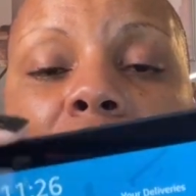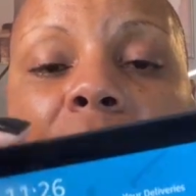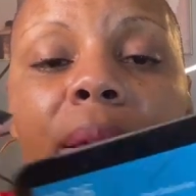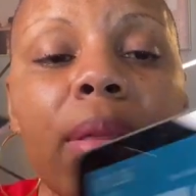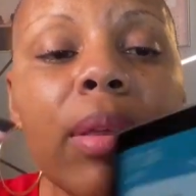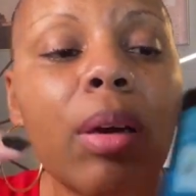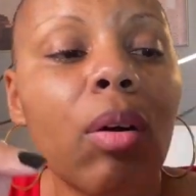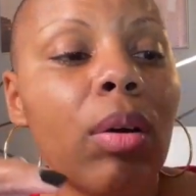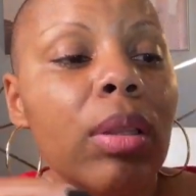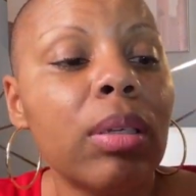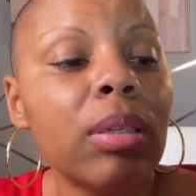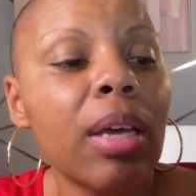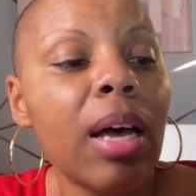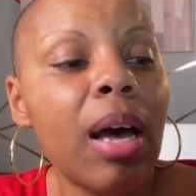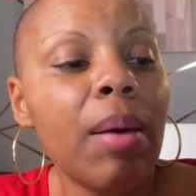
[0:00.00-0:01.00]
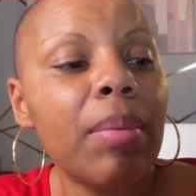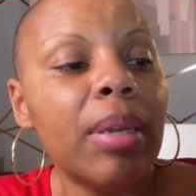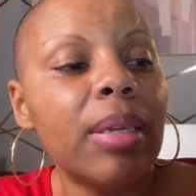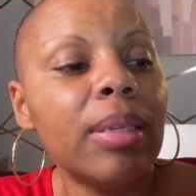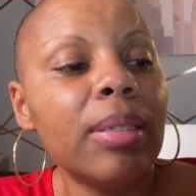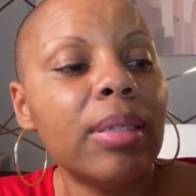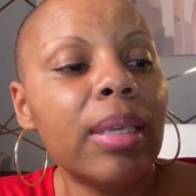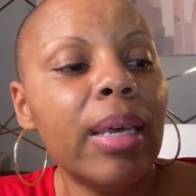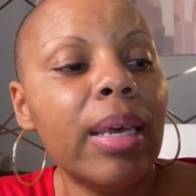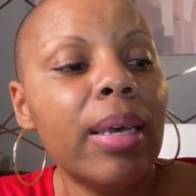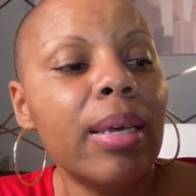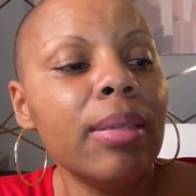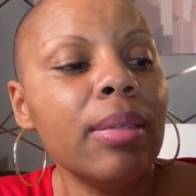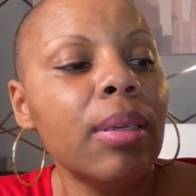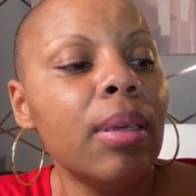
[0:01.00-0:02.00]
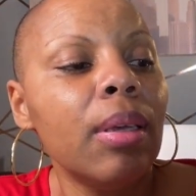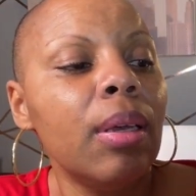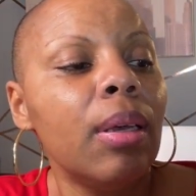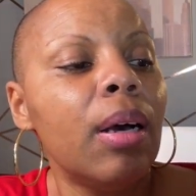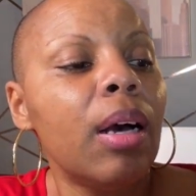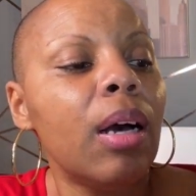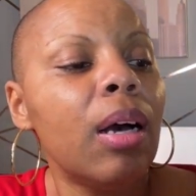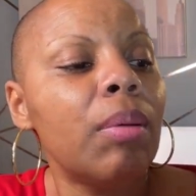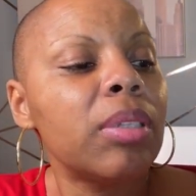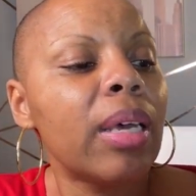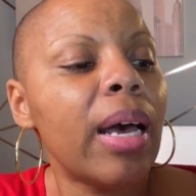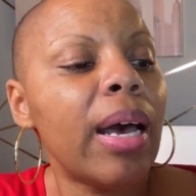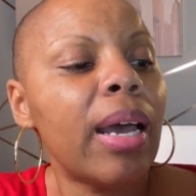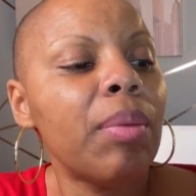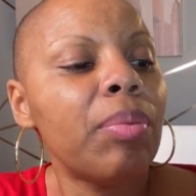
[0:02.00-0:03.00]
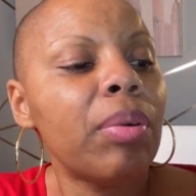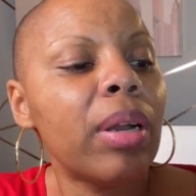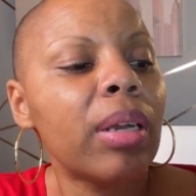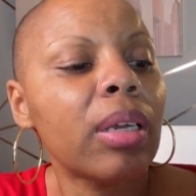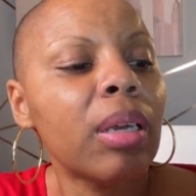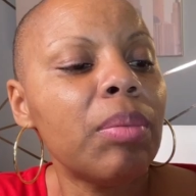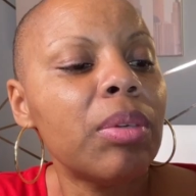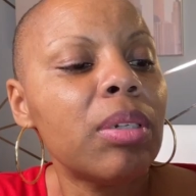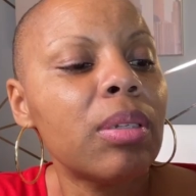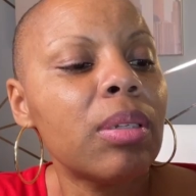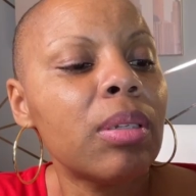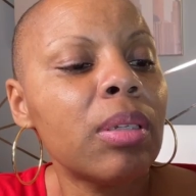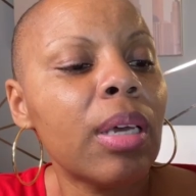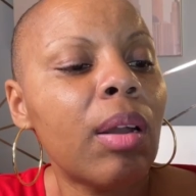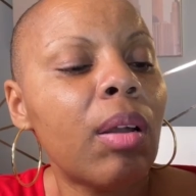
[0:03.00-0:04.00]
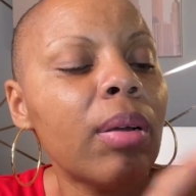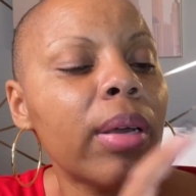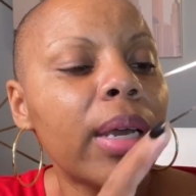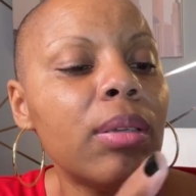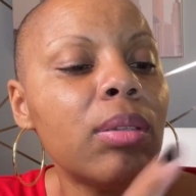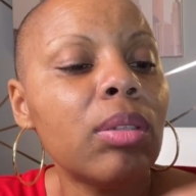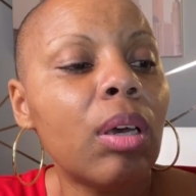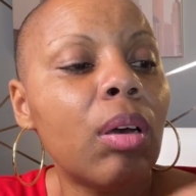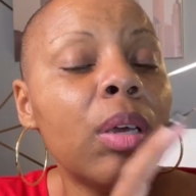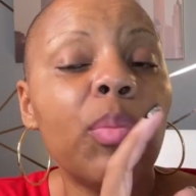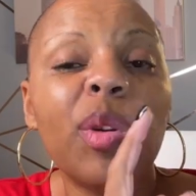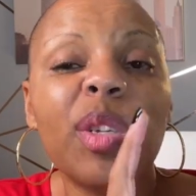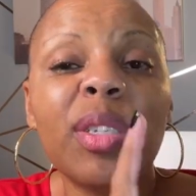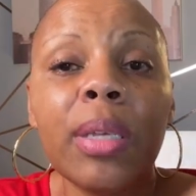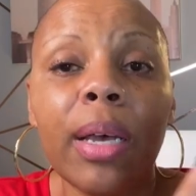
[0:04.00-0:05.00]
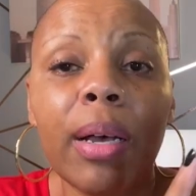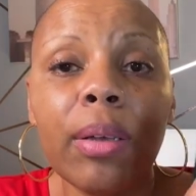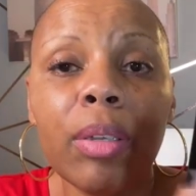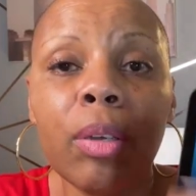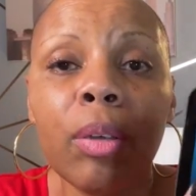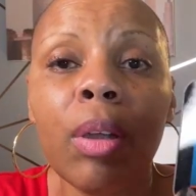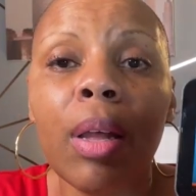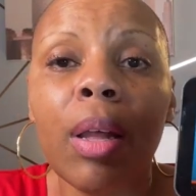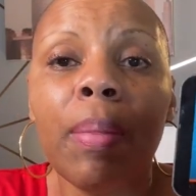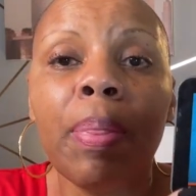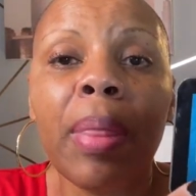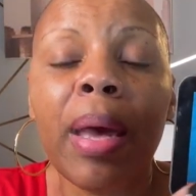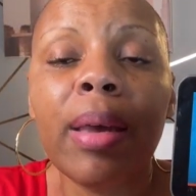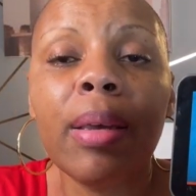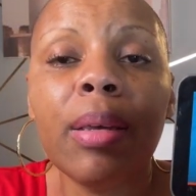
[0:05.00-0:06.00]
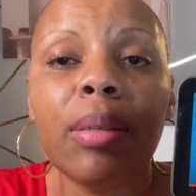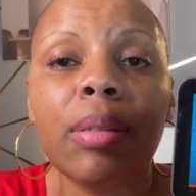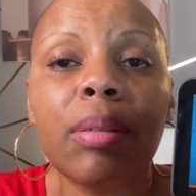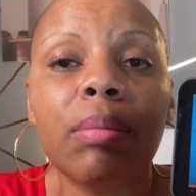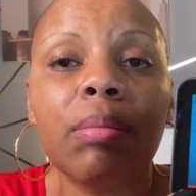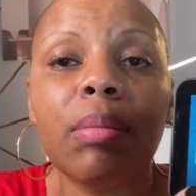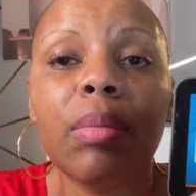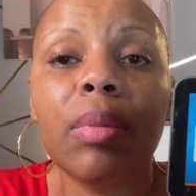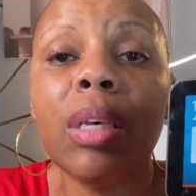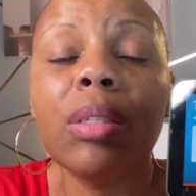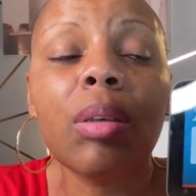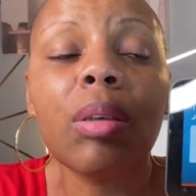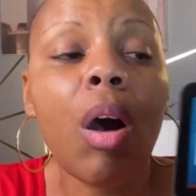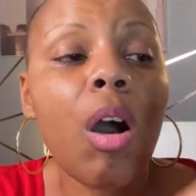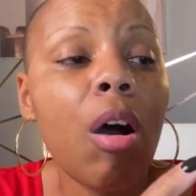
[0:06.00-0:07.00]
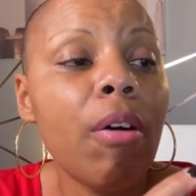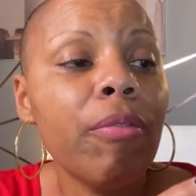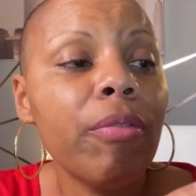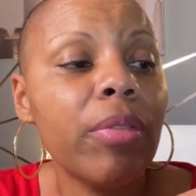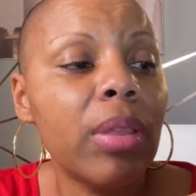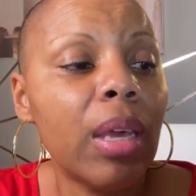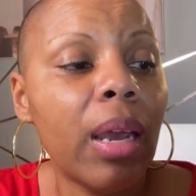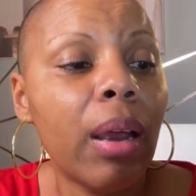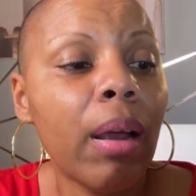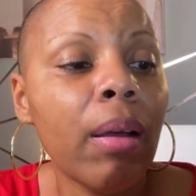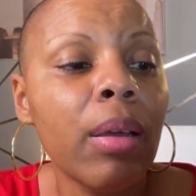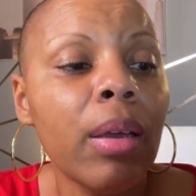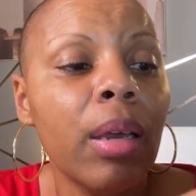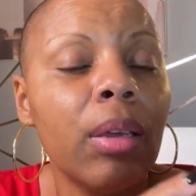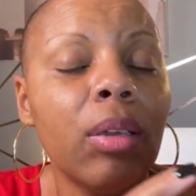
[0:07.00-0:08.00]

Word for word: Right there on the top, and it says um, to hide product images and title. Okay, so it will tell you that it's, it's off there.